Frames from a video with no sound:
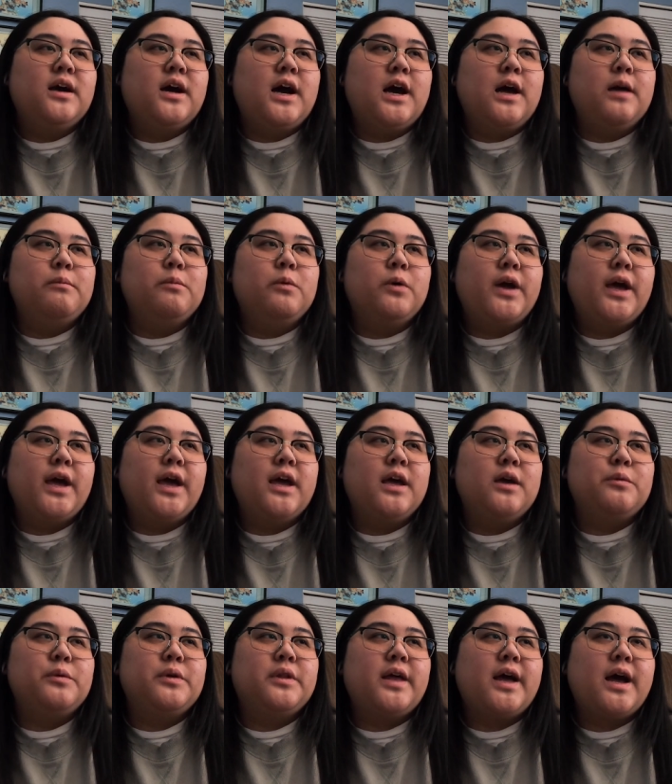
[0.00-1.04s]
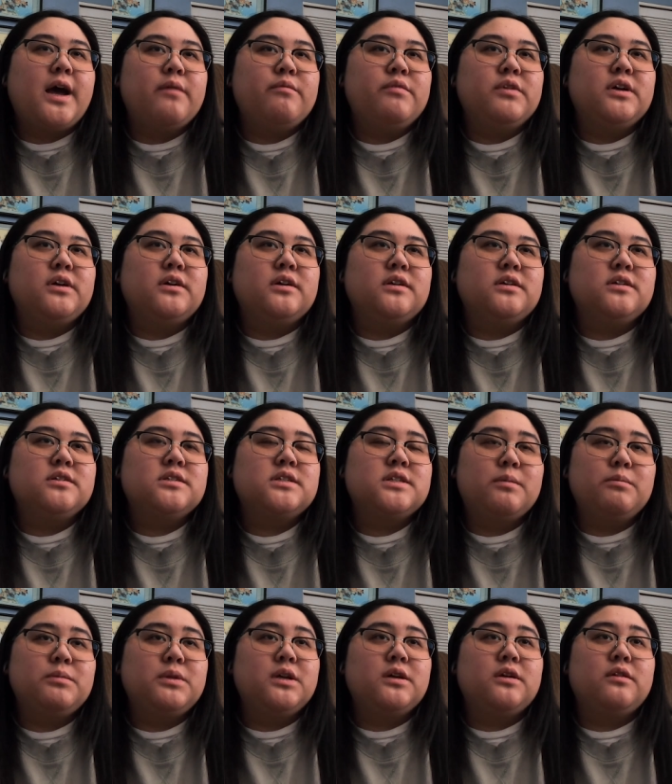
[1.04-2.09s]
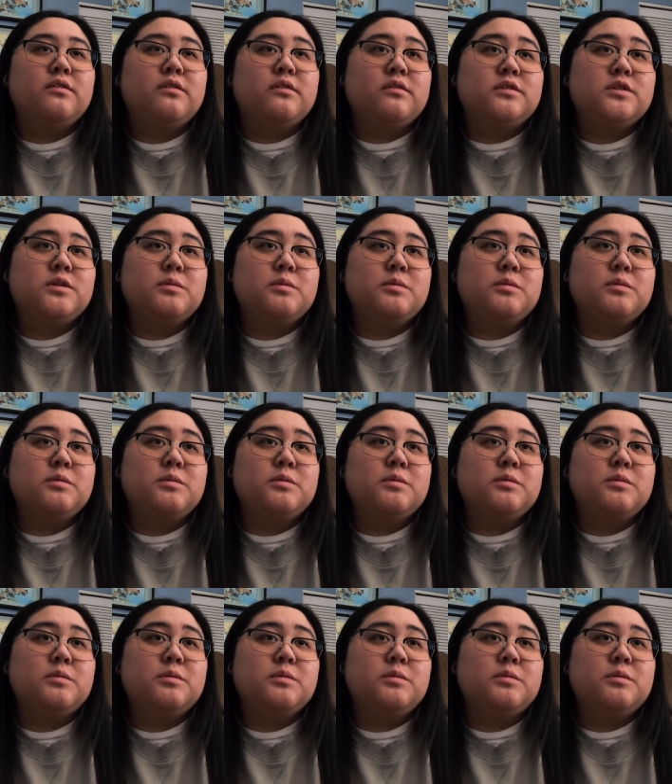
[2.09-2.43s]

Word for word: I'm okay with having something